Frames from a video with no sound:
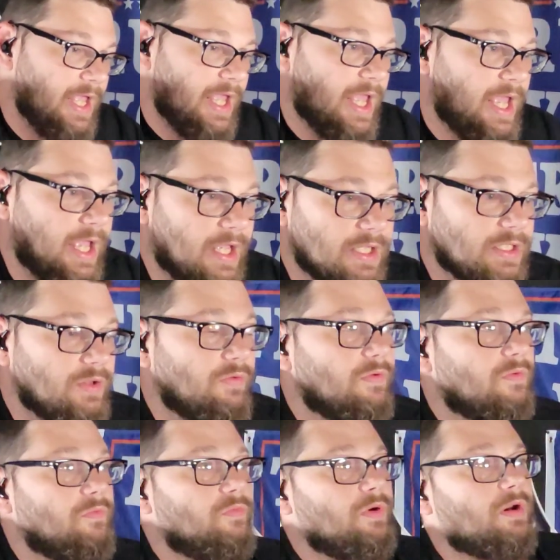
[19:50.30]
and
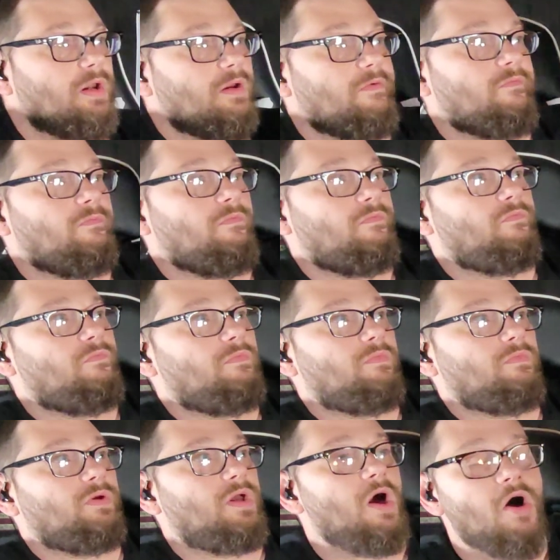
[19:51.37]
we're going to
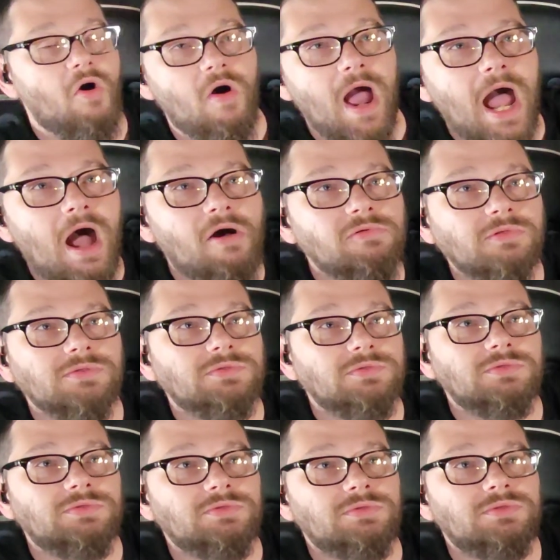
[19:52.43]
go out
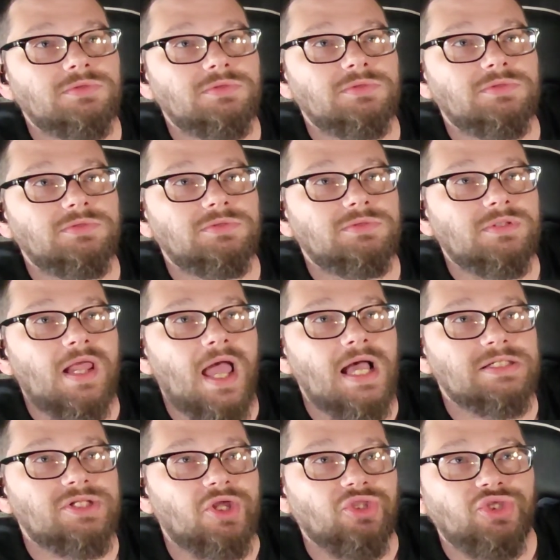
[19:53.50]

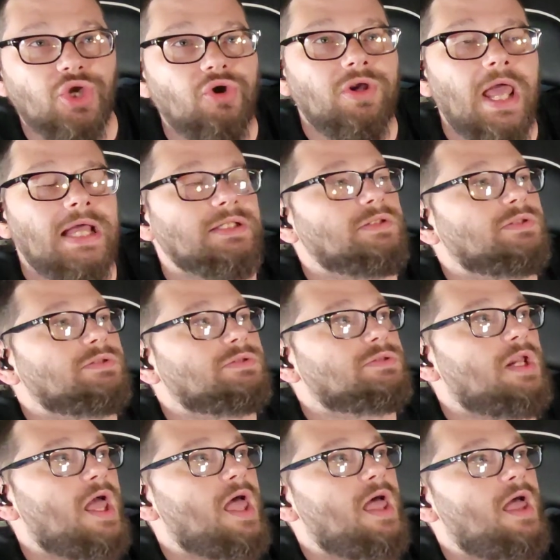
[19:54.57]
as a unit.
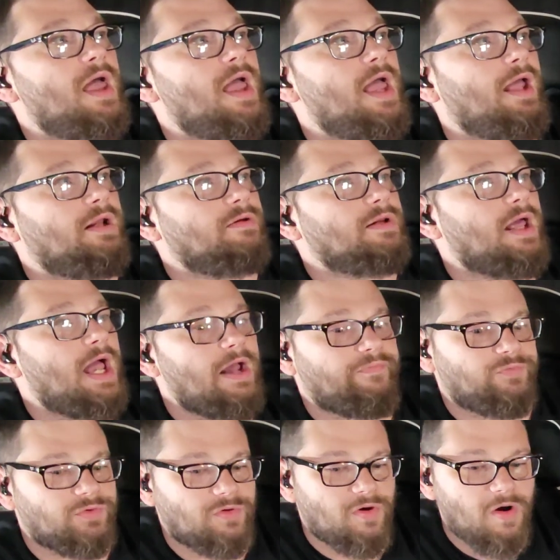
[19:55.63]
And
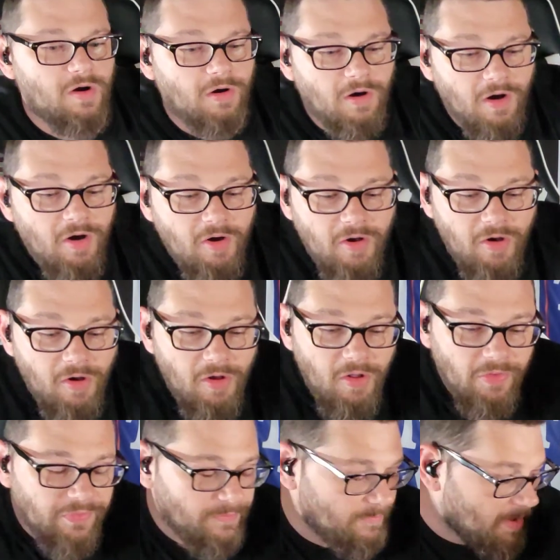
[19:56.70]
after all
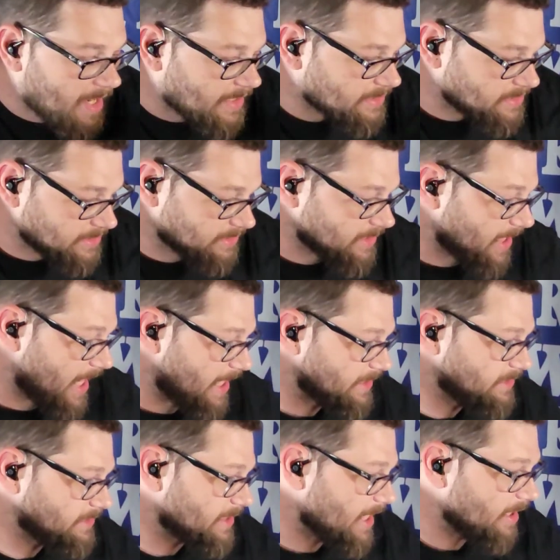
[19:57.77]
the mess
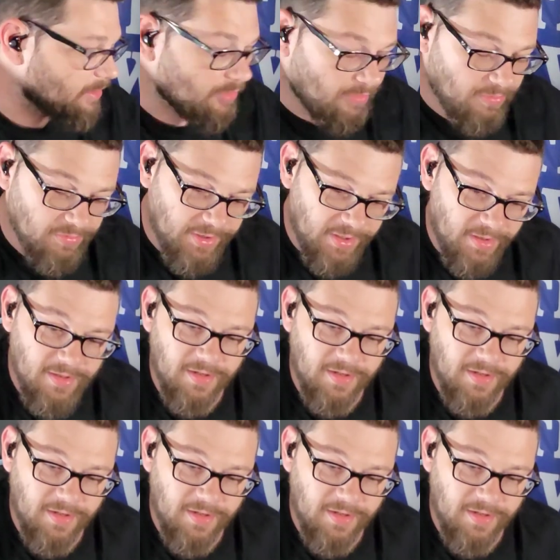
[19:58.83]
has settled,